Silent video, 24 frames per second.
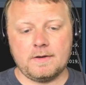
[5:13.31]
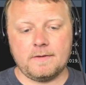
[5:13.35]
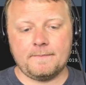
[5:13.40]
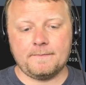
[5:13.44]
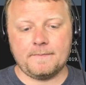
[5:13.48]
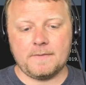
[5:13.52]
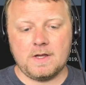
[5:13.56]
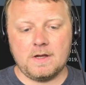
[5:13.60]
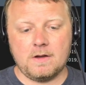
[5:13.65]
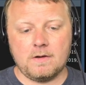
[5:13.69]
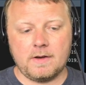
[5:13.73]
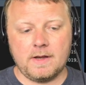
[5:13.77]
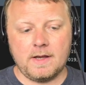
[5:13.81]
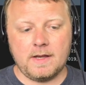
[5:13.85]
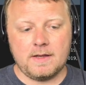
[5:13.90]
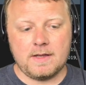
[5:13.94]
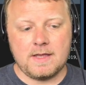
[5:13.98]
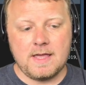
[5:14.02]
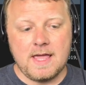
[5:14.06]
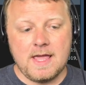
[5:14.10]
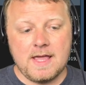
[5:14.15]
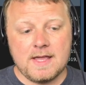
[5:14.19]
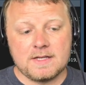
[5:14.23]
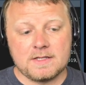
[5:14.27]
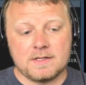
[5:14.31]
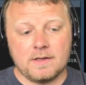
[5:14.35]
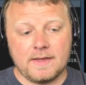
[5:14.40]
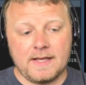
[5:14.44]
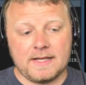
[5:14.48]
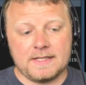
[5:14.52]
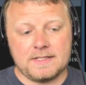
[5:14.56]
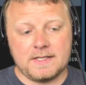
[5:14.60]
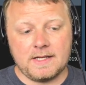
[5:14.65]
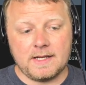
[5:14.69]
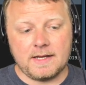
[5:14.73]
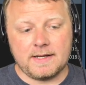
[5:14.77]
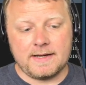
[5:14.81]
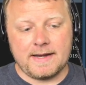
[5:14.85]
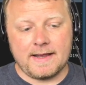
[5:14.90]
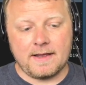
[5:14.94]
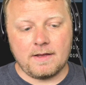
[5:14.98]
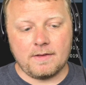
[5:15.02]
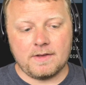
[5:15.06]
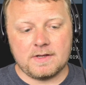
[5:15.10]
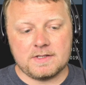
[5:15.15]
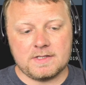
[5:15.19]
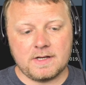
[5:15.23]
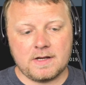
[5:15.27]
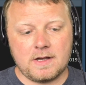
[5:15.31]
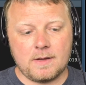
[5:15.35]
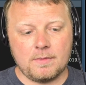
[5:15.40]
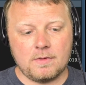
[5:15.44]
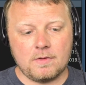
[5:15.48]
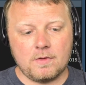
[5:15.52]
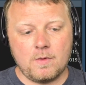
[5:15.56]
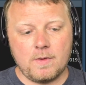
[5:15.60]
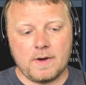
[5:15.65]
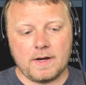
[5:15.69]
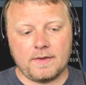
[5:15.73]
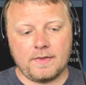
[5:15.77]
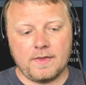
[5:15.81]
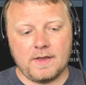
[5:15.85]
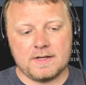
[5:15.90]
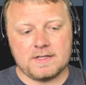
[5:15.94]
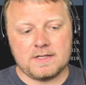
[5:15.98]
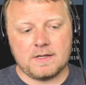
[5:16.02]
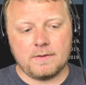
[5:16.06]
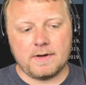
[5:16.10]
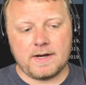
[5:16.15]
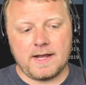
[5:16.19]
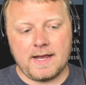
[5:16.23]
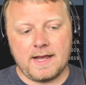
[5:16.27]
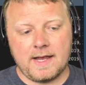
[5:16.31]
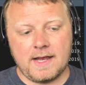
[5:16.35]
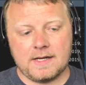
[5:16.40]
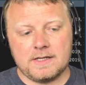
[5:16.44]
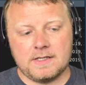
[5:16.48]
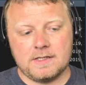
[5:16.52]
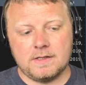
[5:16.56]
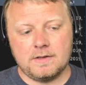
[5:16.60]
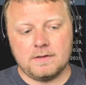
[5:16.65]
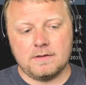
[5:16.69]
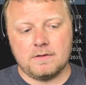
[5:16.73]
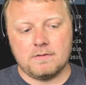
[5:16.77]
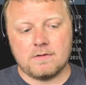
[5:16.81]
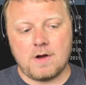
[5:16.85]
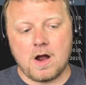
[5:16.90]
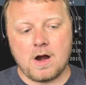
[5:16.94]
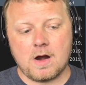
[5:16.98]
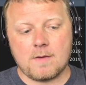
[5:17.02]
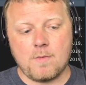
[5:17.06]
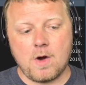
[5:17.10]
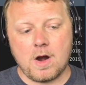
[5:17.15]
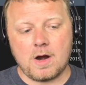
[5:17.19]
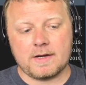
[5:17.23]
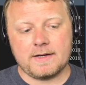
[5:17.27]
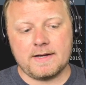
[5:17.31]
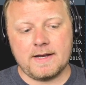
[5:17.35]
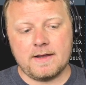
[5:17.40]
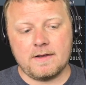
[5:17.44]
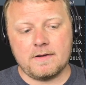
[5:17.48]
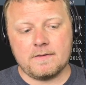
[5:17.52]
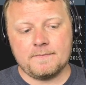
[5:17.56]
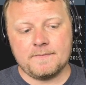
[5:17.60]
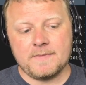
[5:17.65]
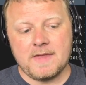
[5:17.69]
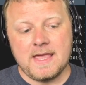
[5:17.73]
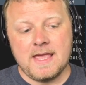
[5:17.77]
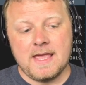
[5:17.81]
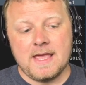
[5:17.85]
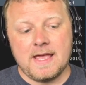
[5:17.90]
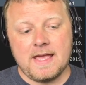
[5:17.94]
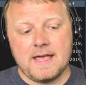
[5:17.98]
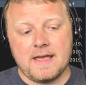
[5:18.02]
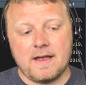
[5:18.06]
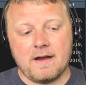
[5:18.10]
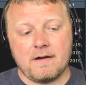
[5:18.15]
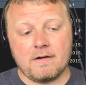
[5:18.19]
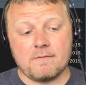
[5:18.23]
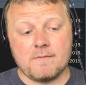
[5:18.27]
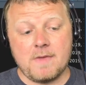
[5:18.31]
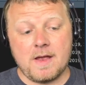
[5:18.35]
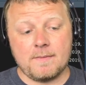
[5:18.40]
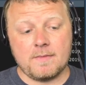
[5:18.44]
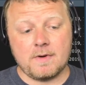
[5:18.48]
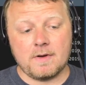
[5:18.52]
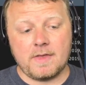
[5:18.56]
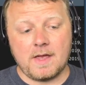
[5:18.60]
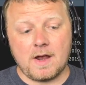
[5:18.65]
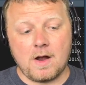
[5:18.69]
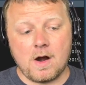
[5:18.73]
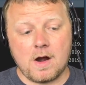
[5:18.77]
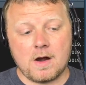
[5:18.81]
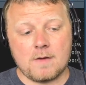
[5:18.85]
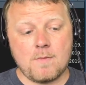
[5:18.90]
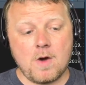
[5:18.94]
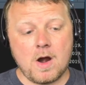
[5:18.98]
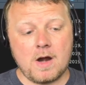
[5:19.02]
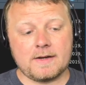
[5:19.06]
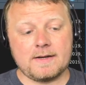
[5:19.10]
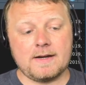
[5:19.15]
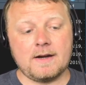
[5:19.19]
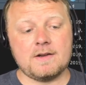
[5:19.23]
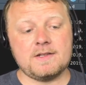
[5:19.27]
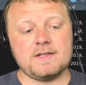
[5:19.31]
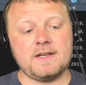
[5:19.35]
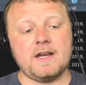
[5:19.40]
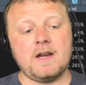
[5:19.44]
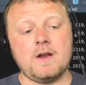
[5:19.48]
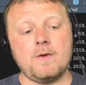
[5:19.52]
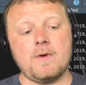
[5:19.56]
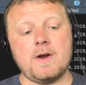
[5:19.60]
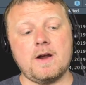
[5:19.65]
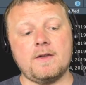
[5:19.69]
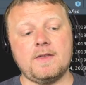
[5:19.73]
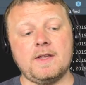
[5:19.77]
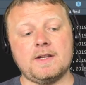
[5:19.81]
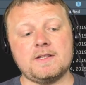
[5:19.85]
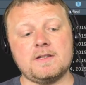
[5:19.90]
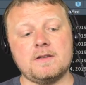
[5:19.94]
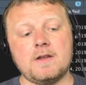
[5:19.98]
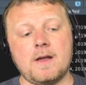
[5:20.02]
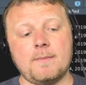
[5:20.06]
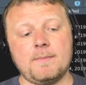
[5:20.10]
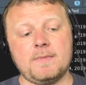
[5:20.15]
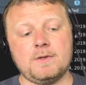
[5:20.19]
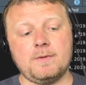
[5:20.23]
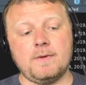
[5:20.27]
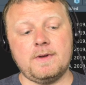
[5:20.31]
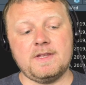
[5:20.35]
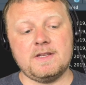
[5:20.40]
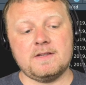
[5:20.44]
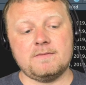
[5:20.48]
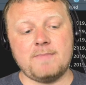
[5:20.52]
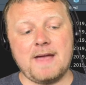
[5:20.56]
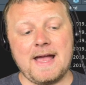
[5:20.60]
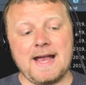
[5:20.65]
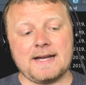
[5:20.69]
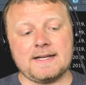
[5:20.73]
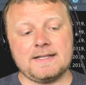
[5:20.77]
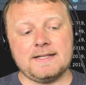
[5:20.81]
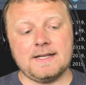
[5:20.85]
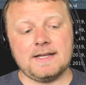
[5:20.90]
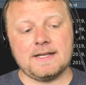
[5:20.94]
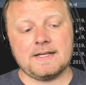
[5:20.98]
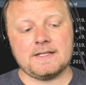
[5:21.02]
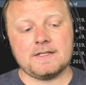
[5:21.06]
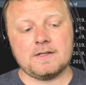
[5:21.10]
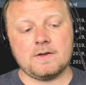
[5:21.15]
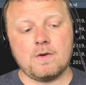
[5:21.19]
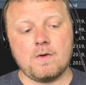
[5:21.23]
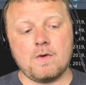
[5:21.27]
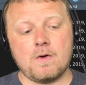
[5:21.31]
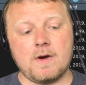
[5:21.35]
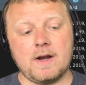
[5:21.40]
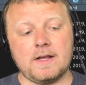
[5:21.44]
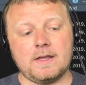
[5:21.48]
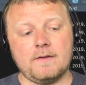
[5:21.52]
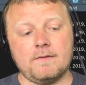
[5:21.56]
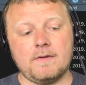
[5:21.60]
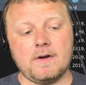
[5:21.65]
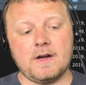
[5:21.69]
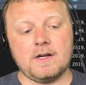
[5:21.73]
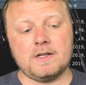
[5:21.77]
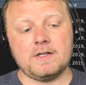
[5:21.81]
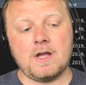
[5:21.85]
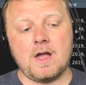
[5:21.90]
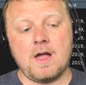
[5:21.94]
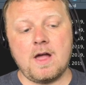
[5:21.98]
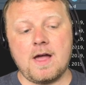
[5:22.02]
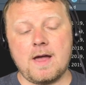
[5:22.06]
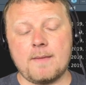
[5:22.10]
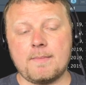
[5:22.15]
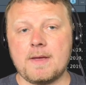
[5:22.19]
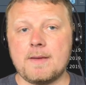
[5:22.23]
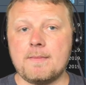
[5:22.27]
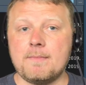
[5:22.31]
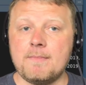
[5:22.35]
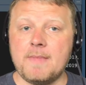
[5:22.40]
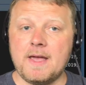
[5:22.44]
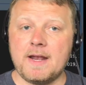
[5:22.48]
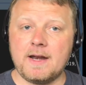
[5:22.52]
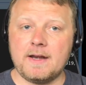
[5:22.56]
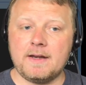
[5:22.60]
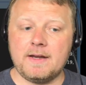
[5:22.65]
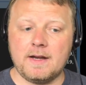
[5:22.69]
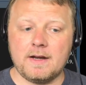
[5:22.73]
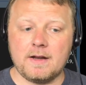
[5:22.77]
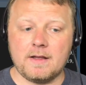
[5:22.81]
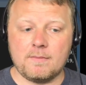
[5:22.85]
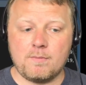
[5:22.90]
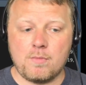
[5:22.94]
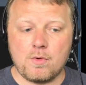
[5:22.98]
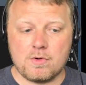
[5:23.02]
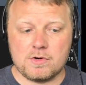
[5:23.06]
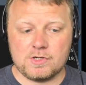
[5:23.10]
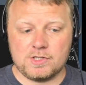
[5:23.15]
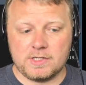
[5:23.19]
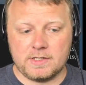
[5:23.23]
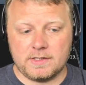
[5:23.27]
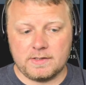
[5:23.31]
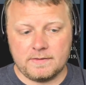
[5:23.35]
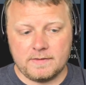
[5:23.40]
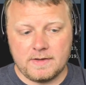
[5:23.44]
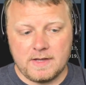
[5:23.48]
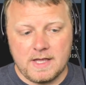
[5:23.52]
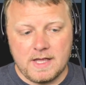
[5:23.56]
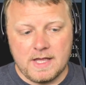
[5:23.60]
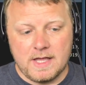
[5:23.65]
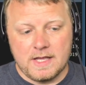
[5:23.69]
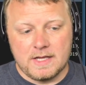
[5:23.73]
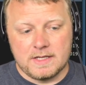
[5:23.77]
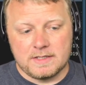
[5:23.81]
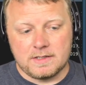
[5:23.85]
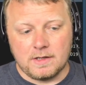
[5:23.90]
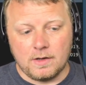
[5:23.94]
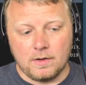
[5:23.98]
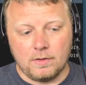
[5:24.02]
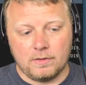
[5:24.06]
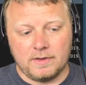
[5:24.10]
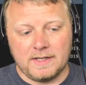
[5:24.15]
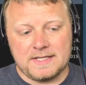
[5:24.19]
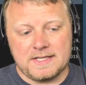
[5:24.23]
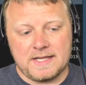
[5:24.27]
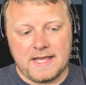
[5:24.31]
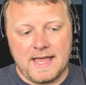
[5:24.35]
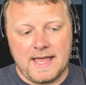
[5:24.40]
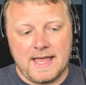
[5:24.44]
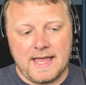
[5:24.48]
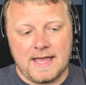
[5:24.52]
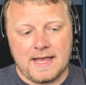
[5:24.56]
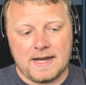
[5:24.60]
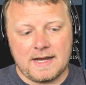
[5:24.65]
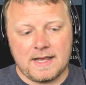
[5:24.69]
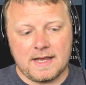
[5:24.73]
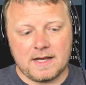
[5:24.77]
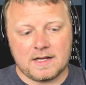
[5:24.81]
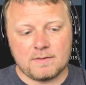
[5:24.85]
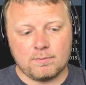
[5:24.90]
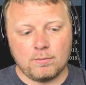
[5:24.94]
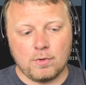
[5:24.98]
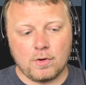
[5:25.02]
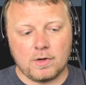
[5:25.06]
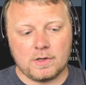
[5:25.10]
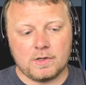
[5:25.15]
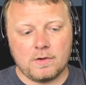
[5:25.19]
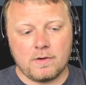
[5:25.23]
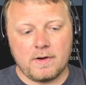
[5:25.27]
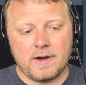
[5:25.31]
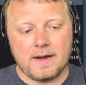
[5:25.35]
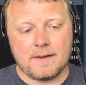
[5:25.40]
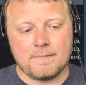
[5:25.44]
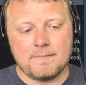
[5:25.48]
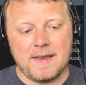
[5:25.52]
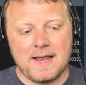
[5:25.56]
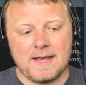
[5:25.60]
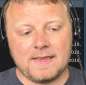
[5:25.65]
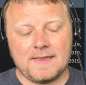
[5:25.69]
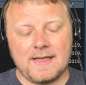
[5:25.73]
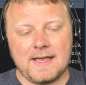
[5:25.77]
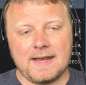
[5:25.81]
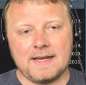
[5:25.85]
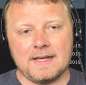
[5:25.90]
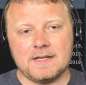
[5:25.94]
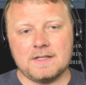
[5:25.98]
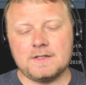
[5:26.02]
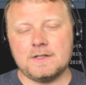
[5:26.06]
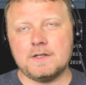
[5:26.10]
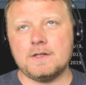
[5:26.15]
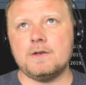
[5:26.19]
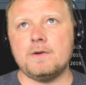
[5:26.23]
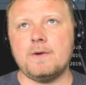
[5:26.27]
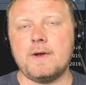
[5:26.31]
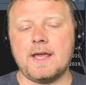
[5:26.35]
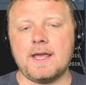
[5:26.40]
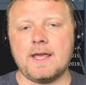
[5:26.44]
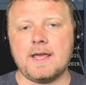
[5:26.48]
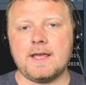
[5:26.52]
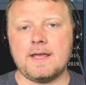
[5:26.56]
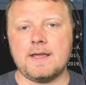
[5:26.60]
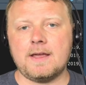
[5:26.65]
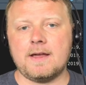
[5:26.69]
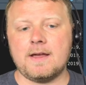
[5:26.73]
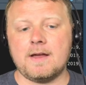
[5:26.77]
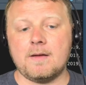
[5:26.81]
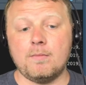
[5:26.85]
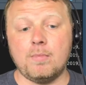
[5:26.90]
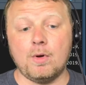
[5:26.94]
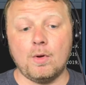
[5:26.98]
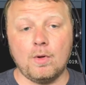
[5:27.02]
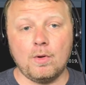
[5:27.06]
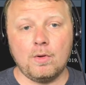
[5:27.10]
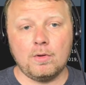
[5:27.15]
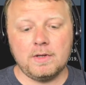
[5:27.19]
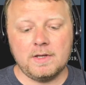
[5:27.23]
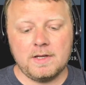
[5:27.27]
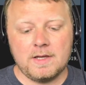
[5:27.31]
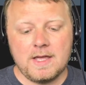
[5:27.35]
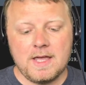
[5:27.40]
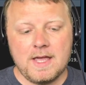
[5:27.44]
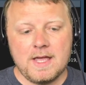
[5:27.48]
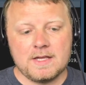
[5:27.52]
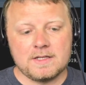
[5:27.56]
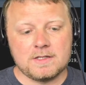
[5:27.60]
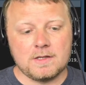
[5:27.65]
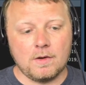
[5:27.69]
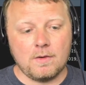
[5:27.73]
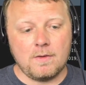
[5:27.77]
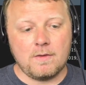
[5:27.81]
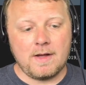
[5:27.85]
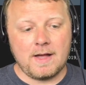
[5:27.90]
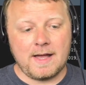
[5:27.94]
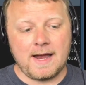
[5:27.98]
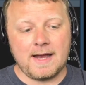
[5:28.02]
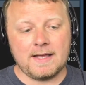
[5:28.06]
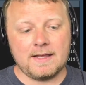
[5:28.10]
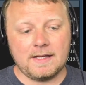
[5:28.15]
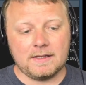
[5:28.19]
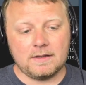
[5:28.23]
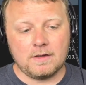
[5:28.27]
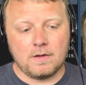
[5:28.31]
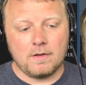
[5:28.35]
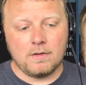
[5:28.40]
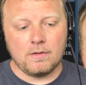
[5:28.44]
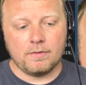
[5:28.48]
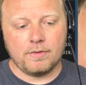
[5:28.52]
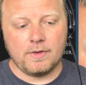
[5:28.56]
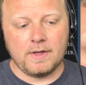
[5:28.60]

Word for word: do. Okay, so that's it. Now there's a couple quick things I want to add to R Markdown. Remember that R Markdown is anywhere that's not between these backticks or at the very top metadata portion. So let's add exploratory and make that into a bold. So highlight the whole